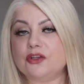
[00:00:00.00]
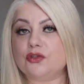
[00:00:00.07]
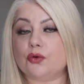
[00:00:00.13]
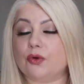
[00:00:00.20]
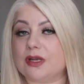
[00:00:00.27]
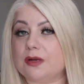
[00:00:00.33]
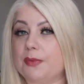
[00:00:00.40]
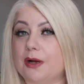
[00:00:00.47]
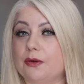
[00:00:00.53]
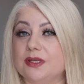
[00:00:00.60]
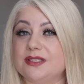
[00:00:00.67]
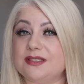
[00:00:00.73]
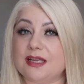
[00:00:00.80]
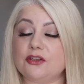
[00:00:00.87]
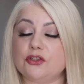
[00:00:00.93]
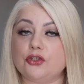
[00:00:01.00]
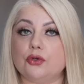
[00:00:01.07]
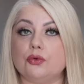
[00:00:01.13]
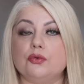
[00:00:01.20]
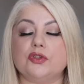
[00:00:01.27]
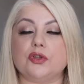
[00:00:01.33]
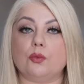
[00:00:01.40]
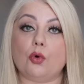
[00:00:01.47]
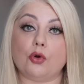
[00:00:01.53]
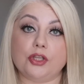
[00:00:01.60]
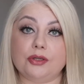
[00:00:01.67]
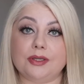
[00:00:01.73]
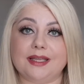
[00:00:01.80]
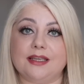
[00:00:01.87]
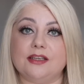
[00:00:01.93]
talking about essentials, what
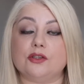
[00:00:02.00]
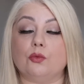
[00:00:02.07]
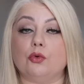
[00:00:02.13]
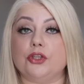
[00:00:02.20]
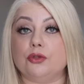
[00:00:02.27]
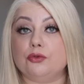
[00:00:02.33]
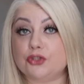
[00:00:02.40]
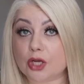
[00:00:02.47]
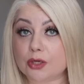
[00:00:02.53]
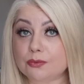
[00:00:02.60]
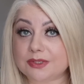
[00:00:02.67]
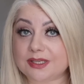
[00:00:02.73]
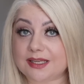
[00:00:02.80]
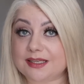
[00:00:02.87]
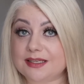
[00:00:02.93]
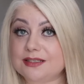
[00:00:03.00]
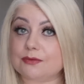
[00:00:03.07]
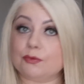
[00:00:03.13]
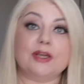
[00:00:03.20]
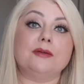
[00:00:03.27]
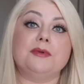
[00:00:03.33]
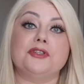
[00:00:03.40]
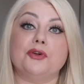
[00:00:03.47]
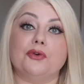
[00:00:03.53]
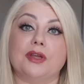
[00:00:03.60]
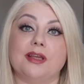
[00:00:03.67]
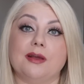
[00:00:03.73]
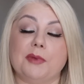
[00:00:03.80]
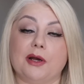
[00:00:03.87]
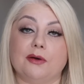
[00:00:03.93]
you need, what you don't need, we're going to be
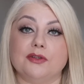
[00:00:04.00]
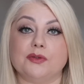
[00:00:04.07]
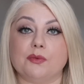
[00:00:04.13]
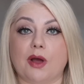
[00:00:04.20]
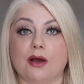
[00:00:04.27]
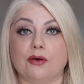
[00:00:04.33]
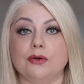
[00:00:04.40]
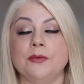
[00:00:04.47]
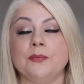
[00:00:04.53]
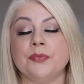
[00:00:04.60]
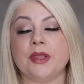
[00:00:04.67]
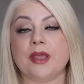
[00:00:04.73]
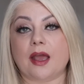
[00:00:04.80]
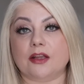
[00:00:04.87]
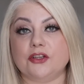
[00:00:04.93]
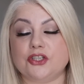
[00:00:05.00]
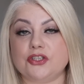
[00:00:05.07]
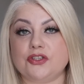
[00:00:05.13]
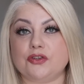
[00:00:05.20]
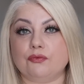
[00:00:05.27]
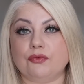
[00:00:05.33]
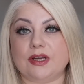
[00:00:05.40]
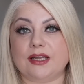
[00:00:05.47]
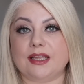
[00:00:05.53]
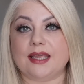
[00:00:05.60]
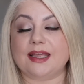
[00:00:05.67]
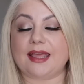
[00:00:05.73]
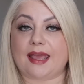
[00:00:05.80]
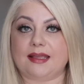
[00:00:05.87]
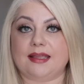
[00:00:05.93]
talking about as well. And just
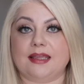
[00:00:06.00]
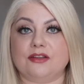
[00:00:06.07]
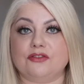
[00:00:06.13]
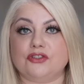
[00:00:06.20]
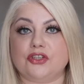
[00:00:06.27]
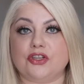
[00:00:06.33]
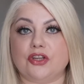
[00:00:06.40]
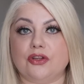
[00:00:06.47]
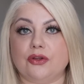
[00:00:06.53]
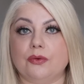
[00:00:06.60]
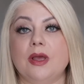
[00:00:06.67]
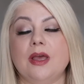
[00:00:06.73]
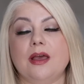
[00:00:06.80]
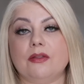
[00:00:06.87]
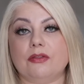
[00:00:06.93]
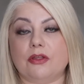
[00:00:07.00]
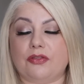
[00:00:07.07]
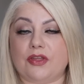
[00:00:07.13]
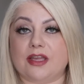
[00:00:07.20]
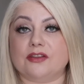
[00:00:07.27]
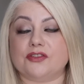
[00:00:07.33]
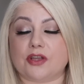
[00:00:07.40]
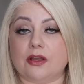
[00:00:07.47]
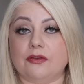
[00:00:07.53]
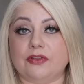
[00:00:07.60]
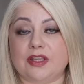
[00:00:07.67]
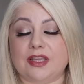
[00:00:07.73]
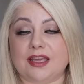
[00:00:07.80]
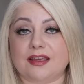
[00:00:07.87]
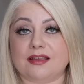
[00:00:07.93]
really getting into the things over
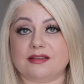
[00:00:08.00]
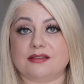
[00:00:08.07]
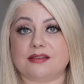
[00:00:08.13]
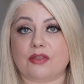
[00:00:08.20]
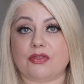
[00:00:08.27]
the years